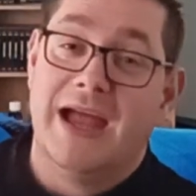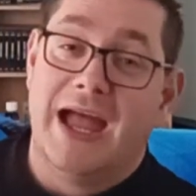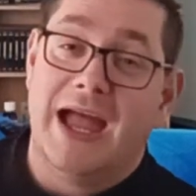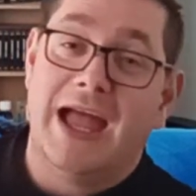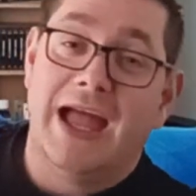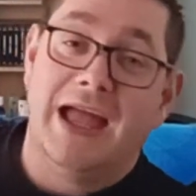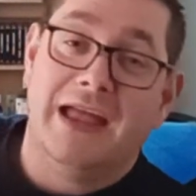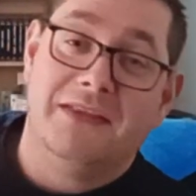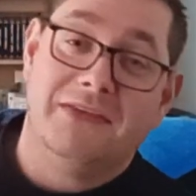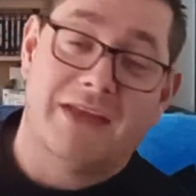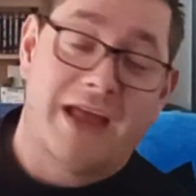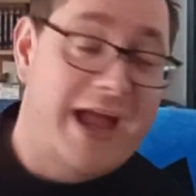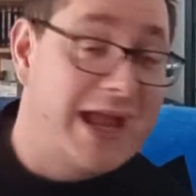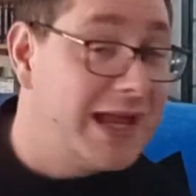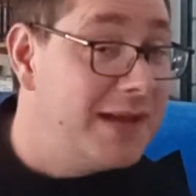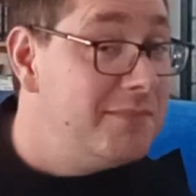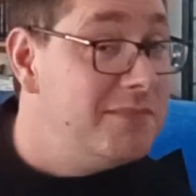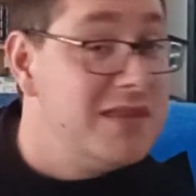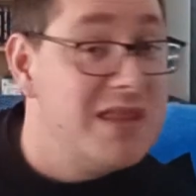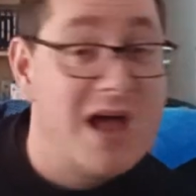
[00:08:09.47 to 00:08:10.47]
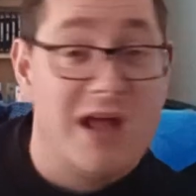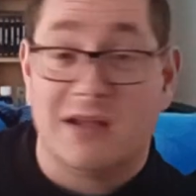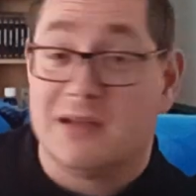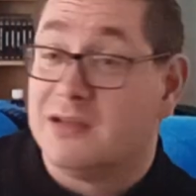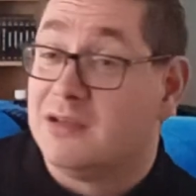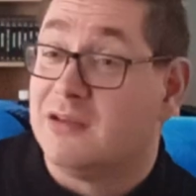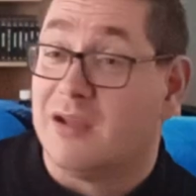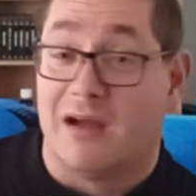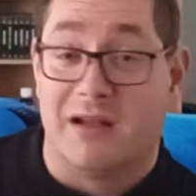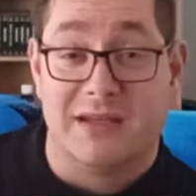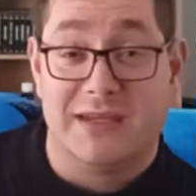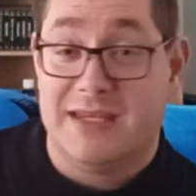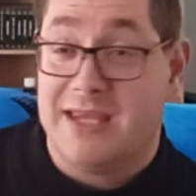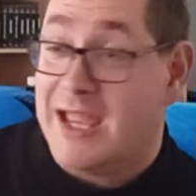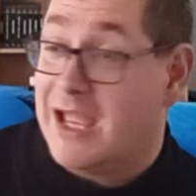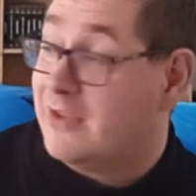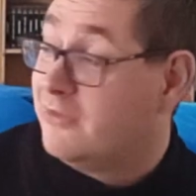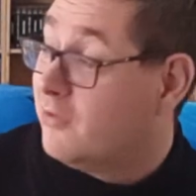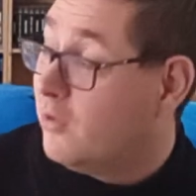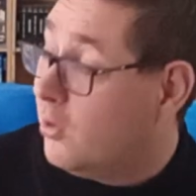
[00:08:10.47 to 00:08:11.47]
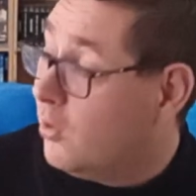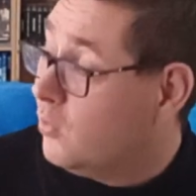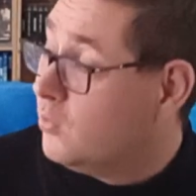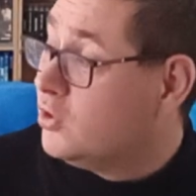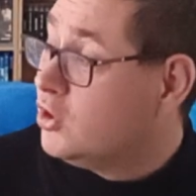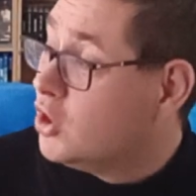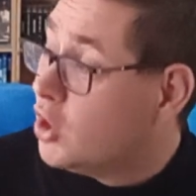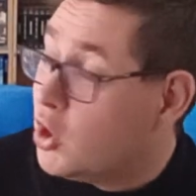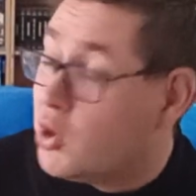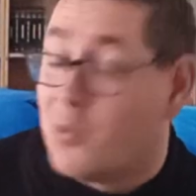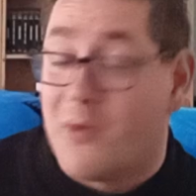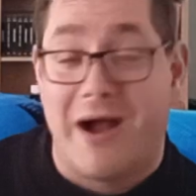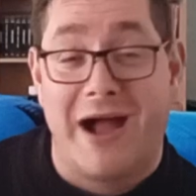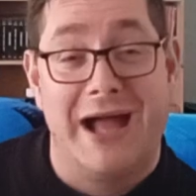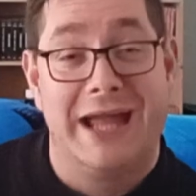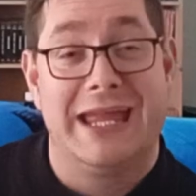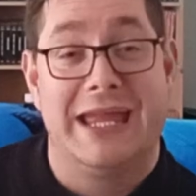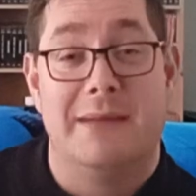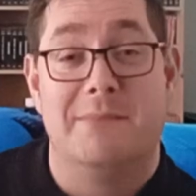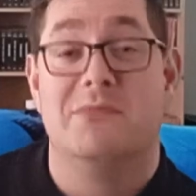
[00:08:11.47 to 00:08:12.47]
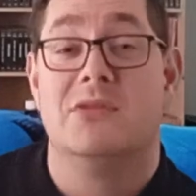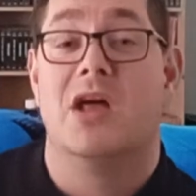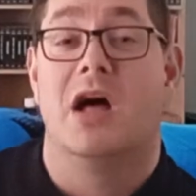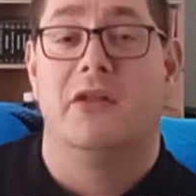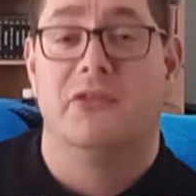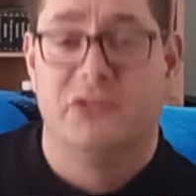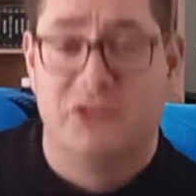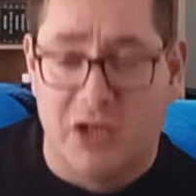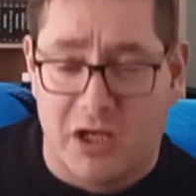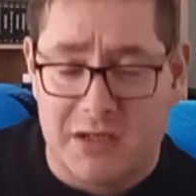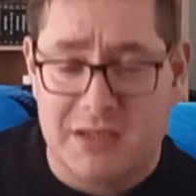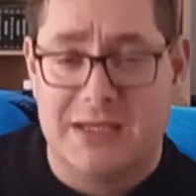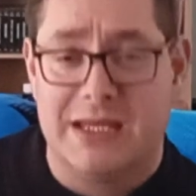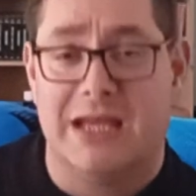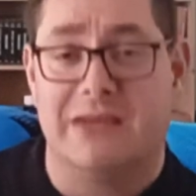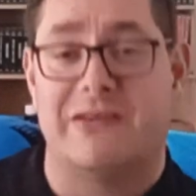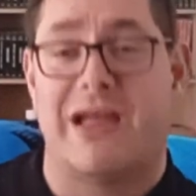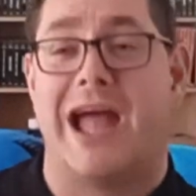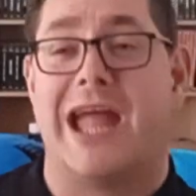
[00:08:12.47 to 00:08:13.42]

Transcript: And I am not done yet. Oh no, I am not done yet.